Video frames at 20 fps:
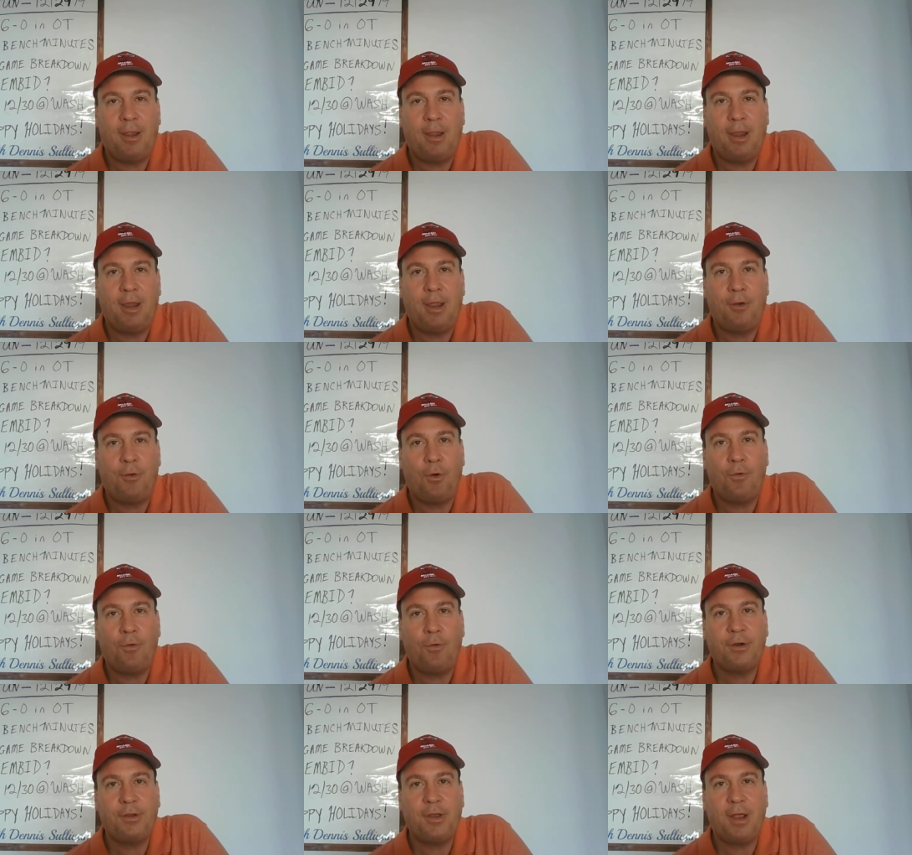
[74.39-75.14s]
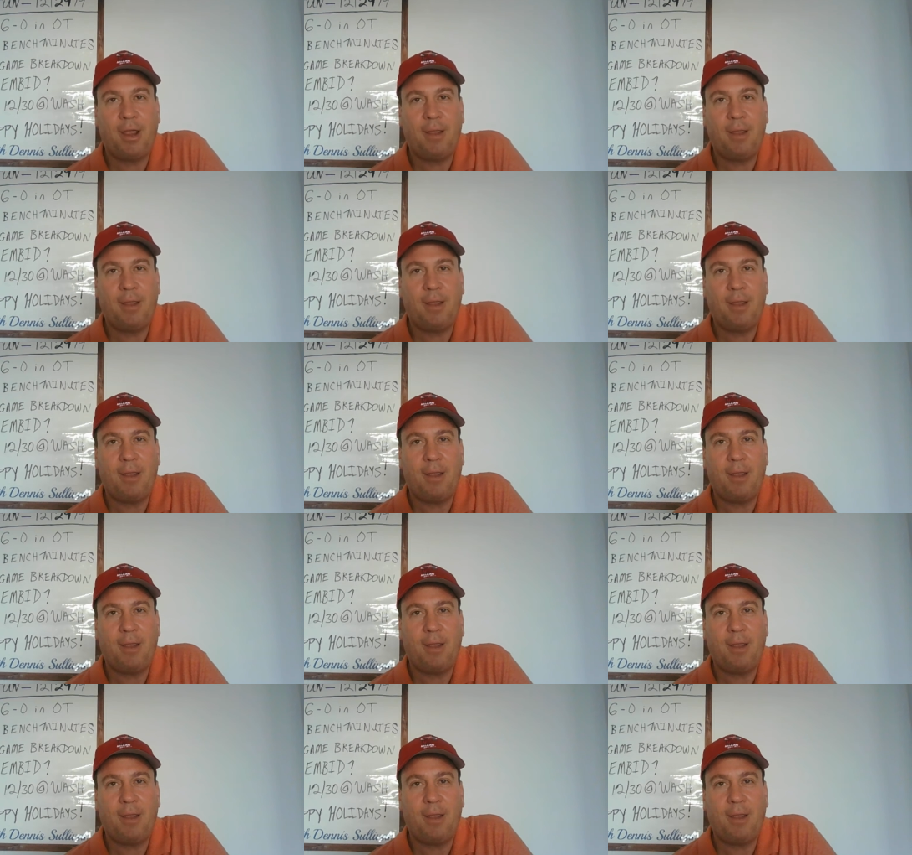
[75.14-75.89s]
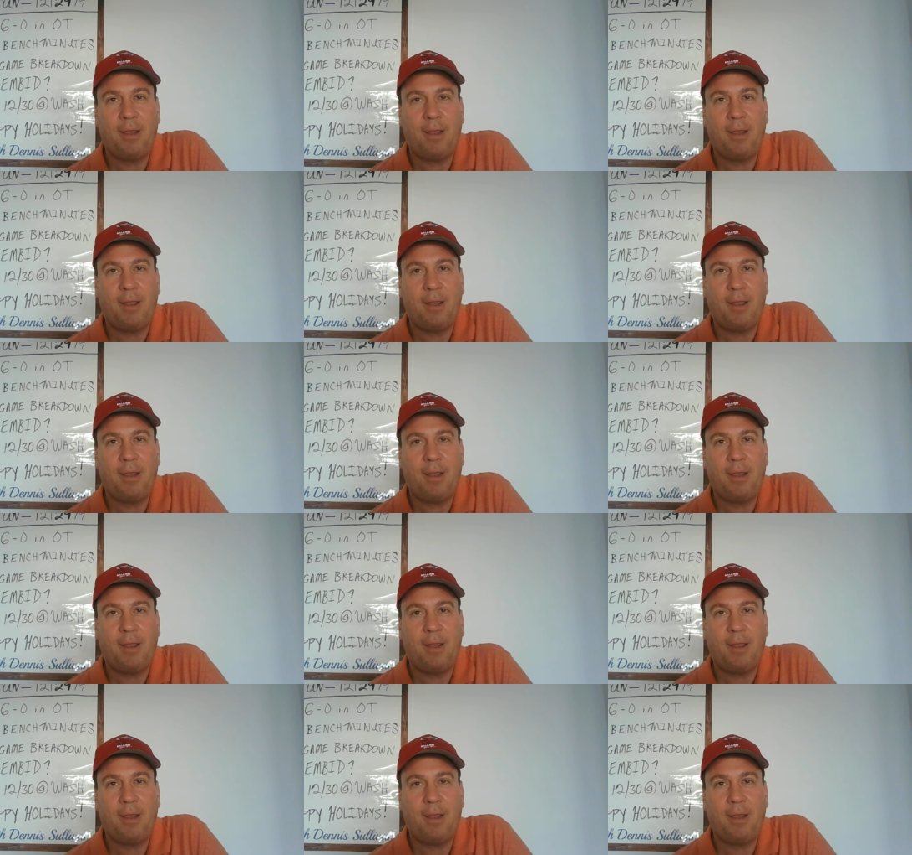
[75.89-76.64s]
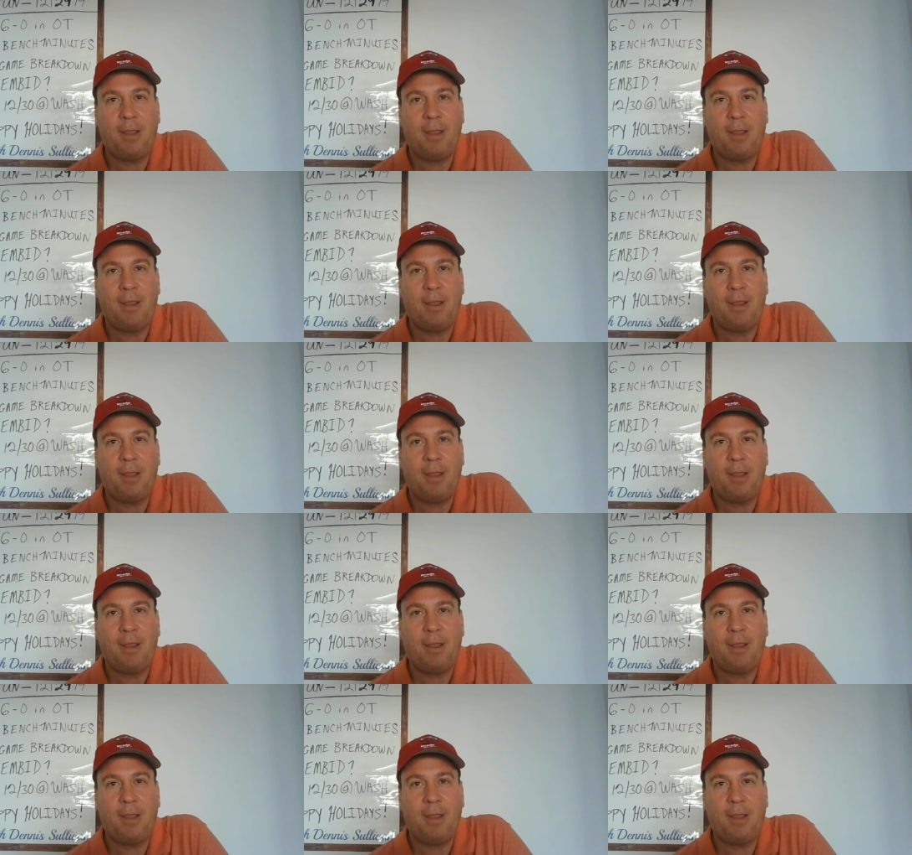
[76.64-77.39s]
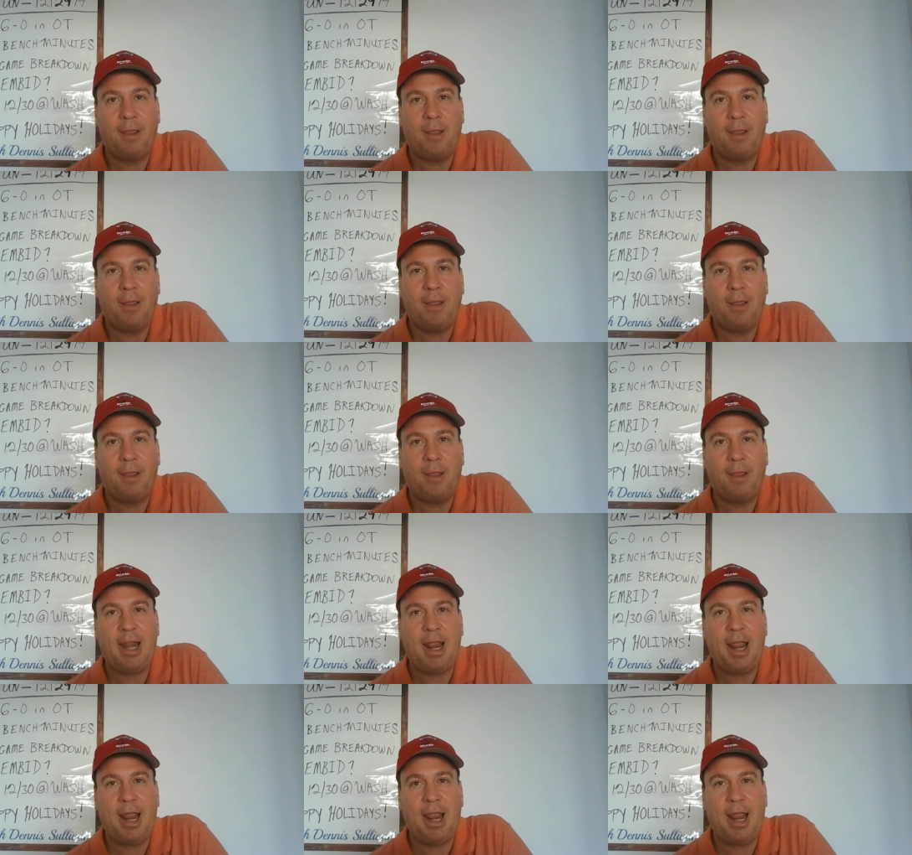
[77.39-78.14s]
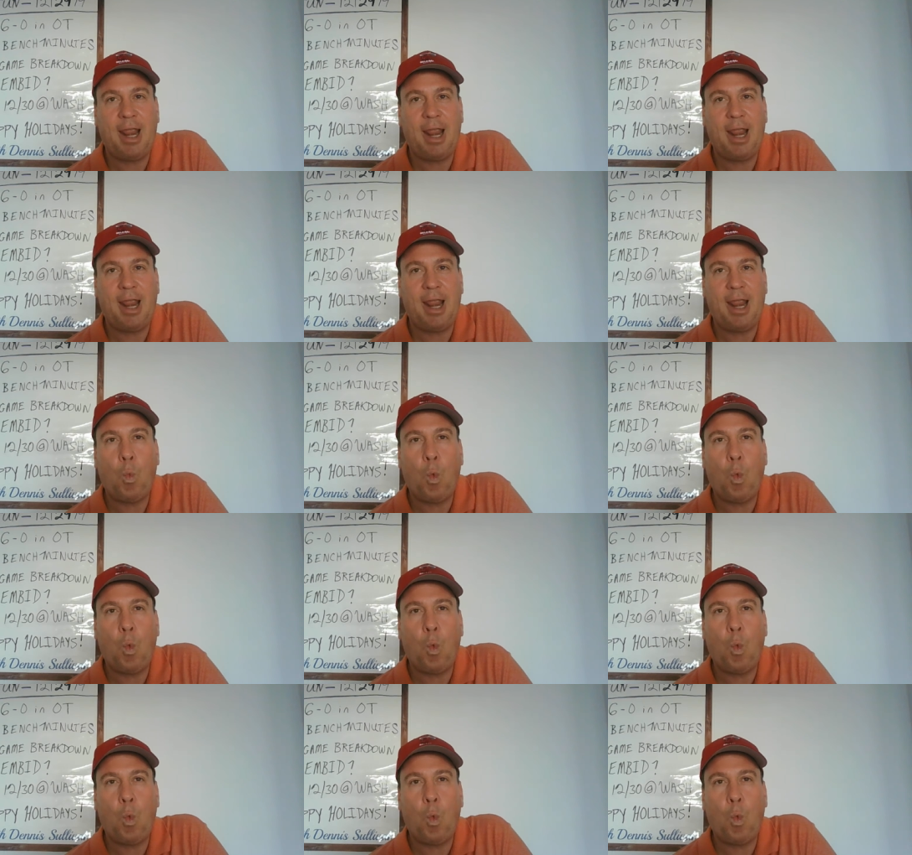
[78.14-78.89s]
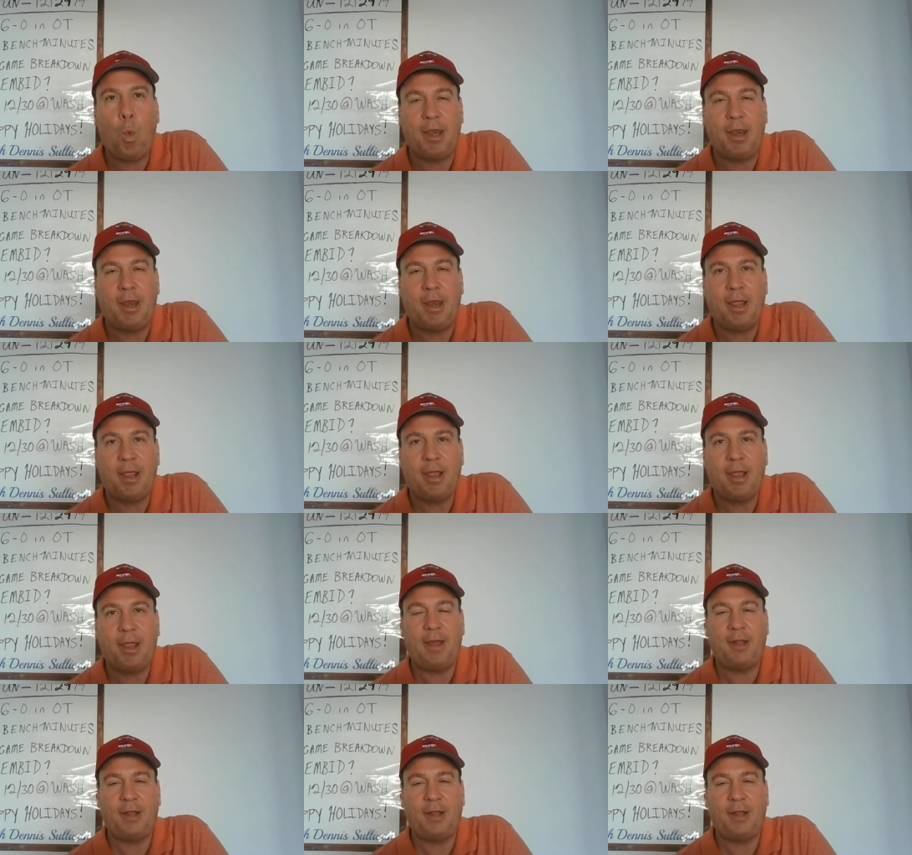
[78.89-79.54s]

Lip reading: in overtime games, believe it or not, and we are 8-1.